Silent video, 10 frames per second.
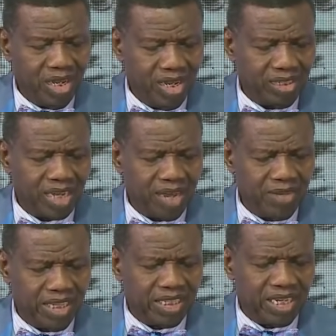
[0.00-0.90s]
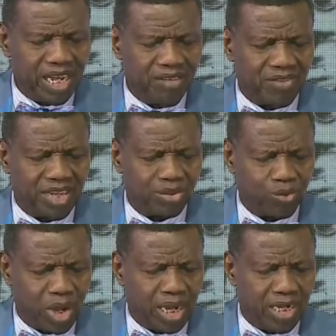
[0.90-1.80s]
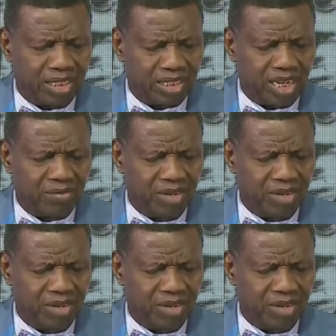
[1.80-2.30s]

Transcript: In Psalm 89, verse 1,